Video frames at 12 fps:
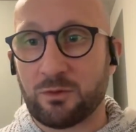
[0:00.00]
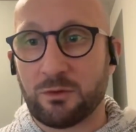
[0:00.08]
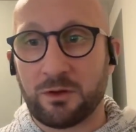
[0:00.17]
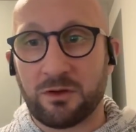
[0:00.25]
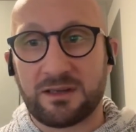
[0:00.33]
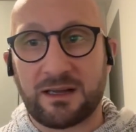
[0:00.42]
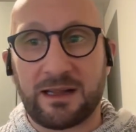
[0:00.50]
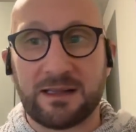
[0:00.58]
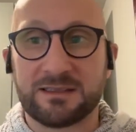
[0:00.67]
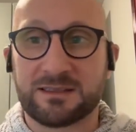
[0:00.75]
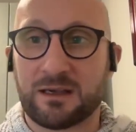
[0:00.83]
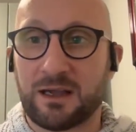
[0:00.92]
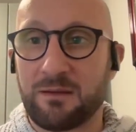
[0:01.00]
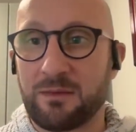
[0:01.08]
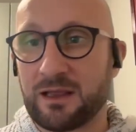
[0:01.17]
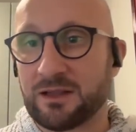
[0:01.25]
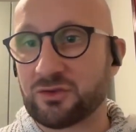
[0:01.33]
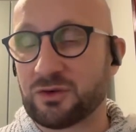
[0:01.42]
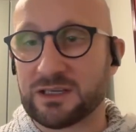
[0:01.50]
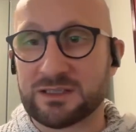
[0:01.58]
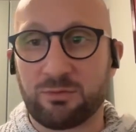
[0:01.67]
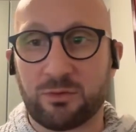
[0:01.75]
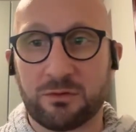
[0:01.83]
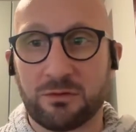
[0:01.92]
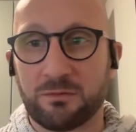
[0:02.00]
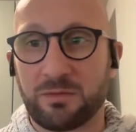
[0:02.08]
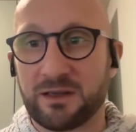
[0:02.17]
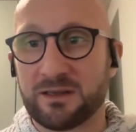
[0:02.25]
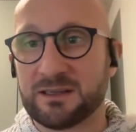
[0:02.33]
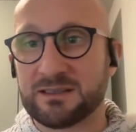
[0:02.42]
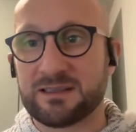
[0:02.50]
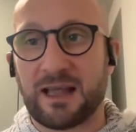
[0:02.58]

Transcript: where we look at enzyme and transporter abundance.